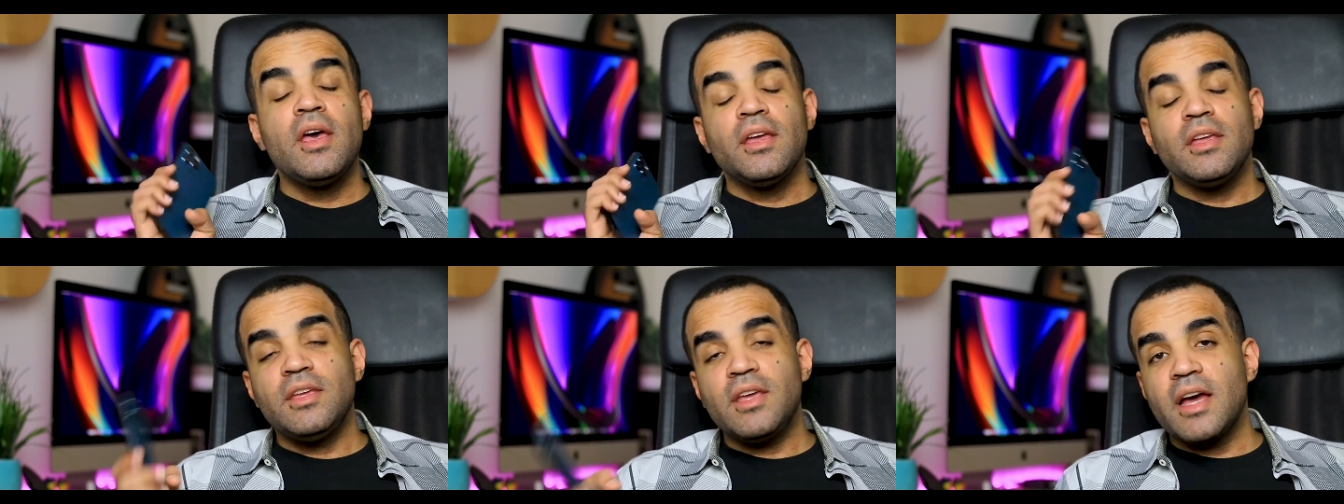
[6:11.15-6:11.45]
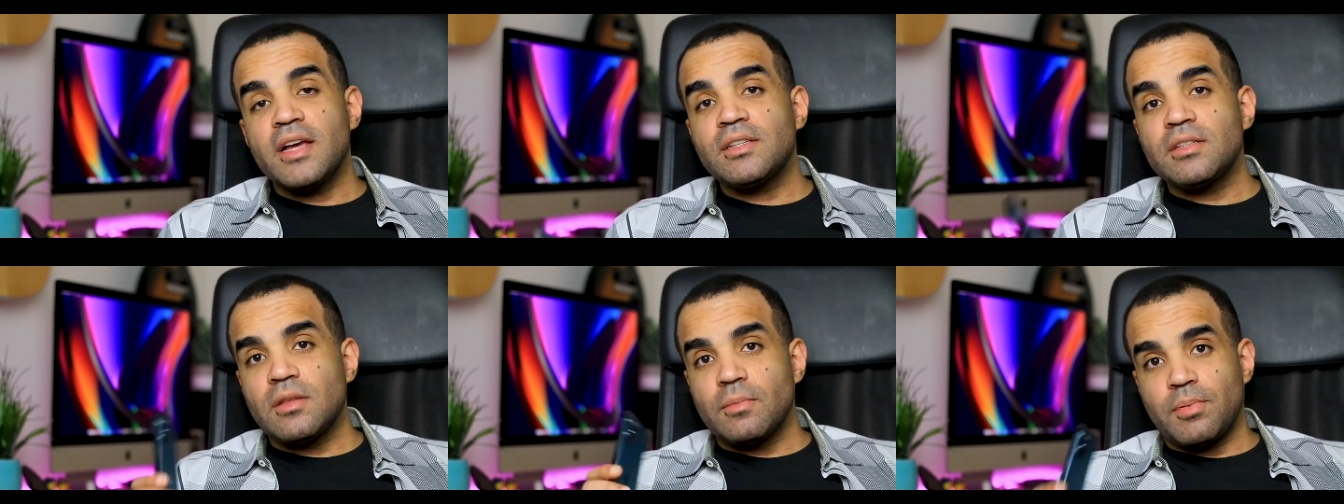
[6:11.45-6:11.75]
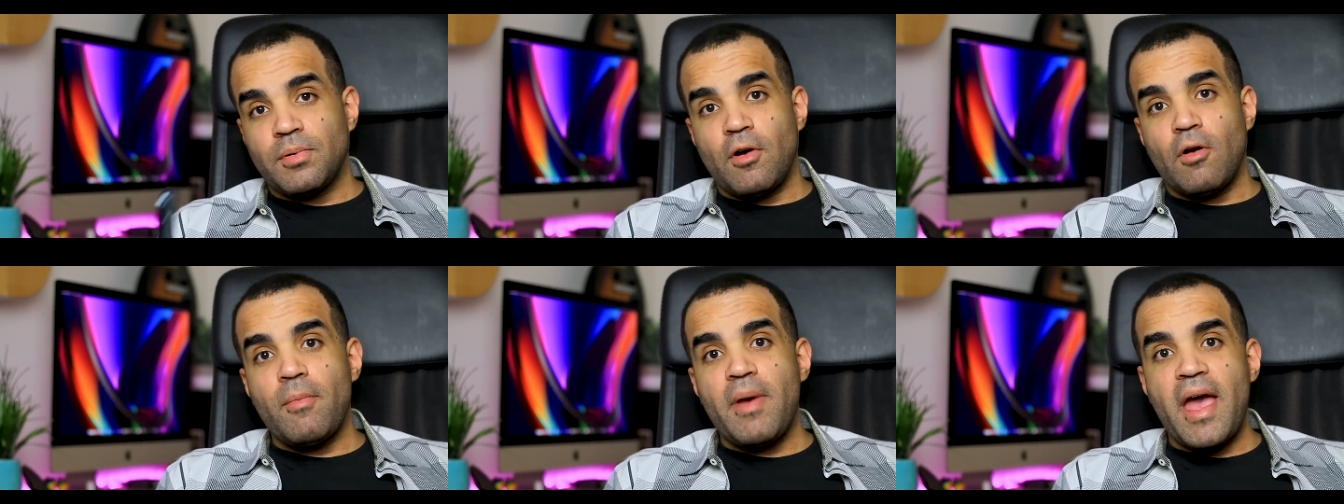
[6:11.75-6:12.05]
Yes, the
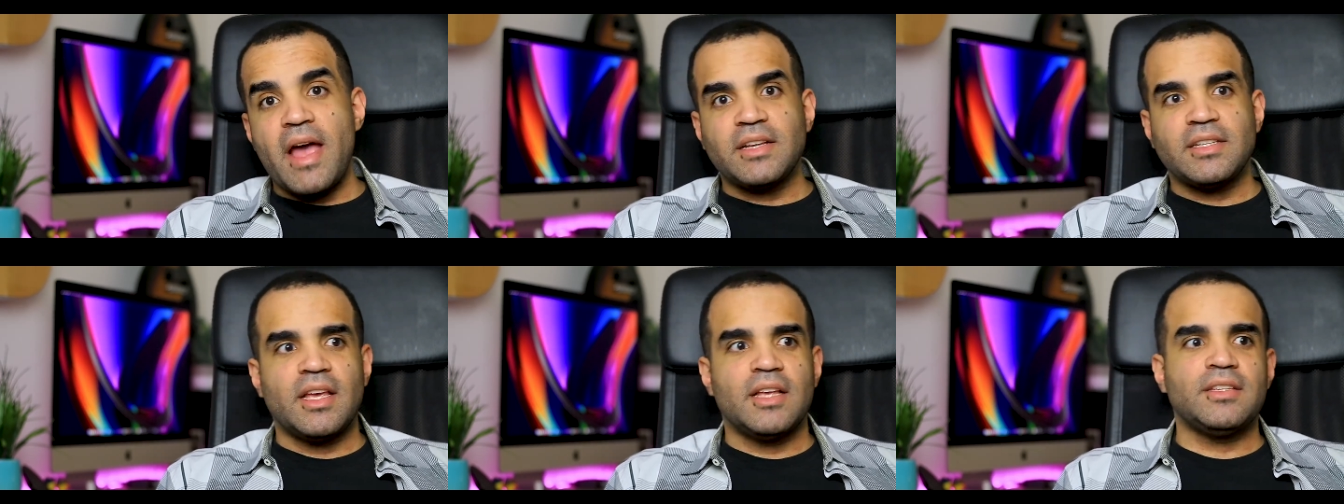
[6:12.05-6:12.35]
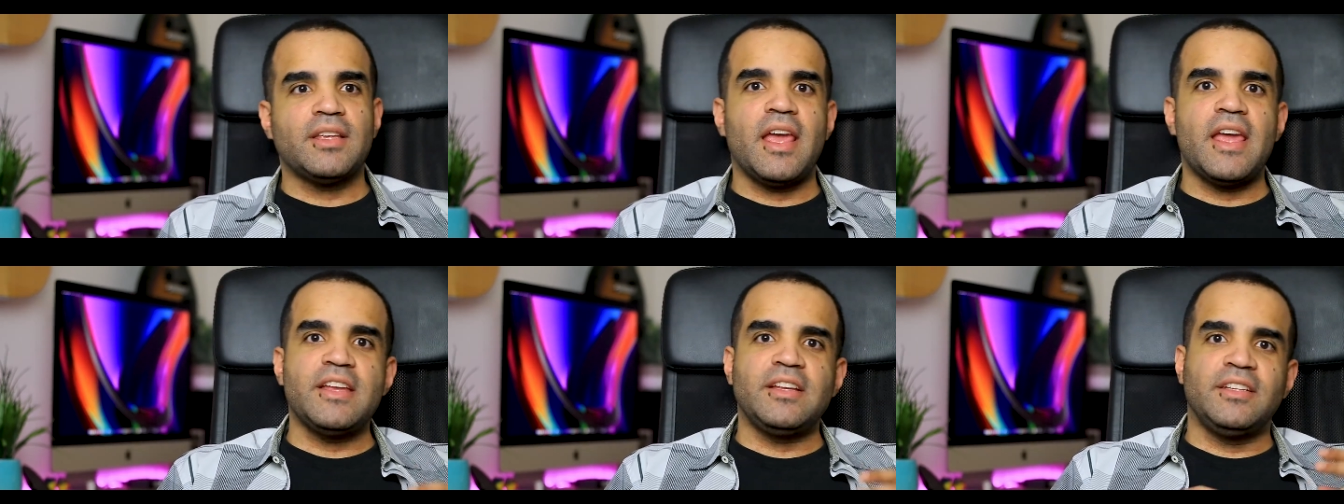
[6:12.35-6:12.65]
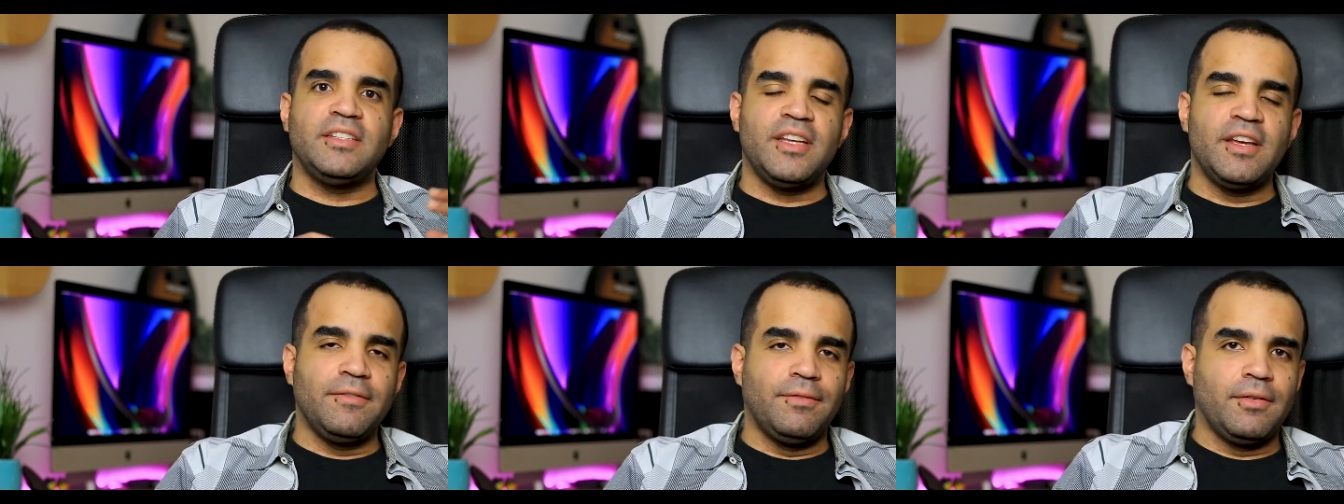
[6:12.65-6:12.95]
Pro Max has a
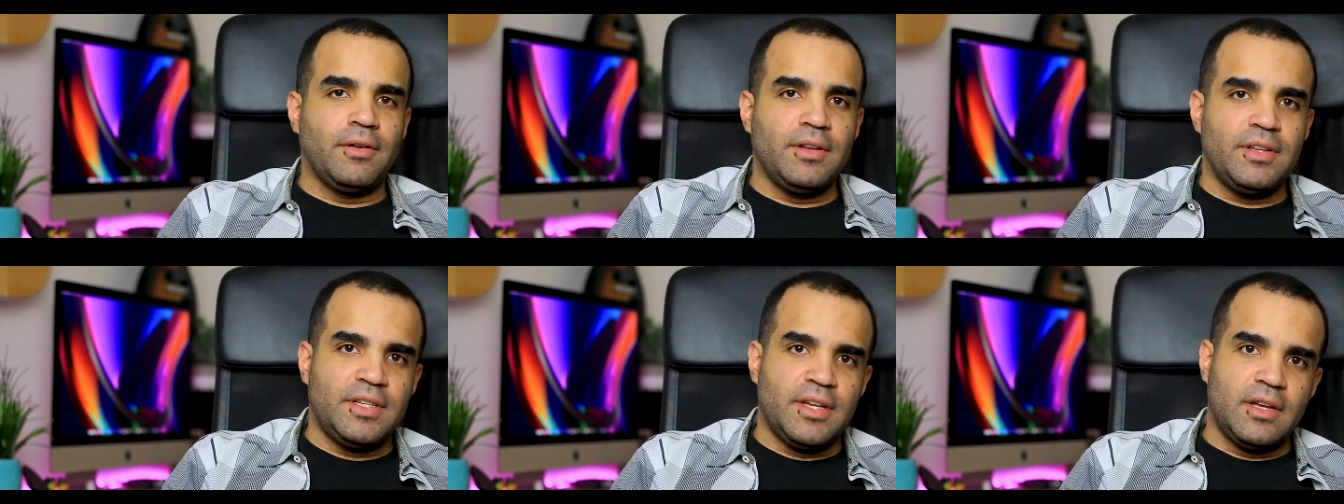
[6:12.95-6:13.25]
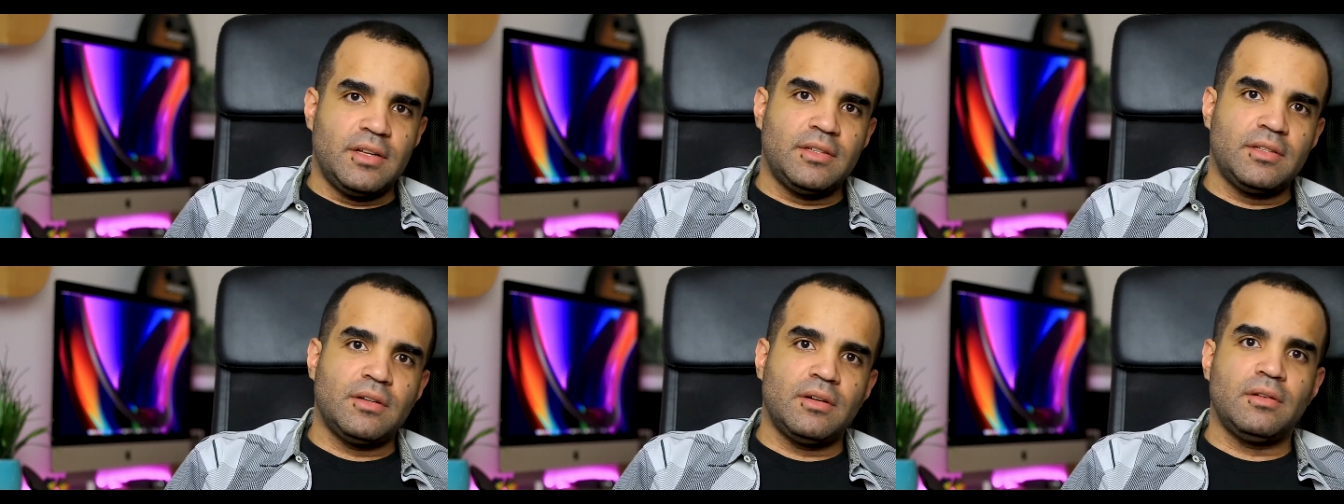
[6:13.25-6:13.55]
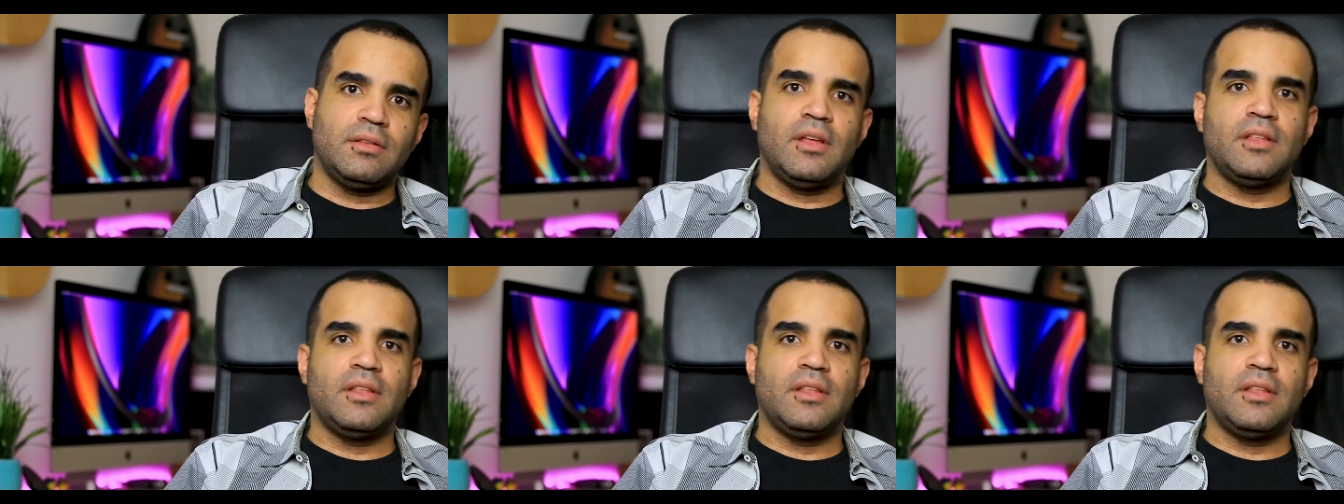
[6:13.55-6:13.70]
different sensor